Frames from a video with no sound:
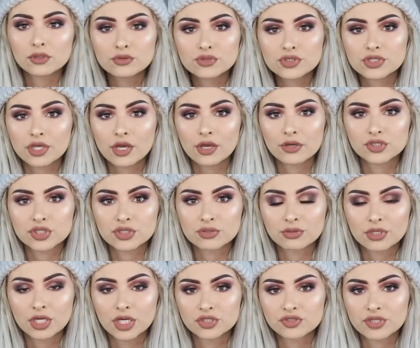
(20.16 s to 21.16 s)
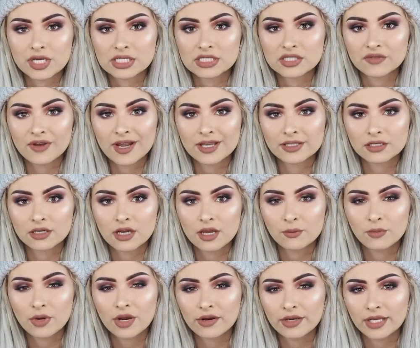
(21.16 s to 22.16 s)
Also, just want to address the fact that
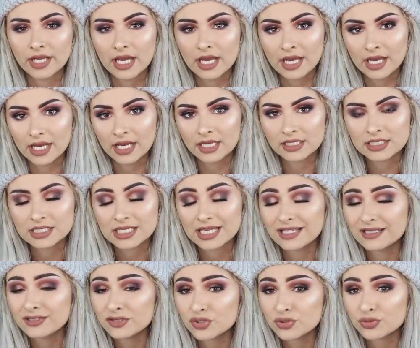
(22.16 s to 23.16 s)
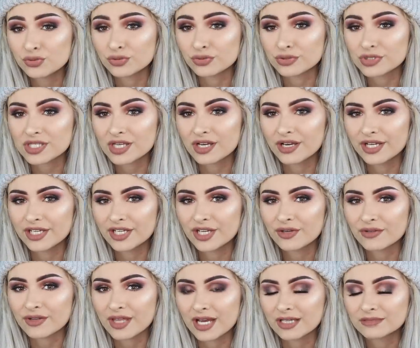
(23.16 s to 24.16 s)
I'm wearing a hat indoors. I
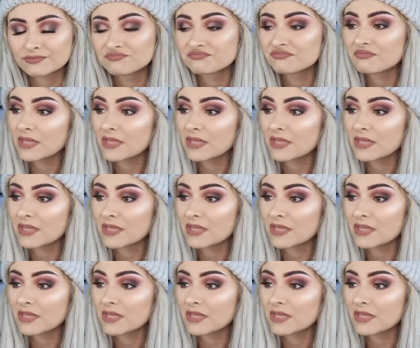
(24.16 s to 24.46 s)
know that.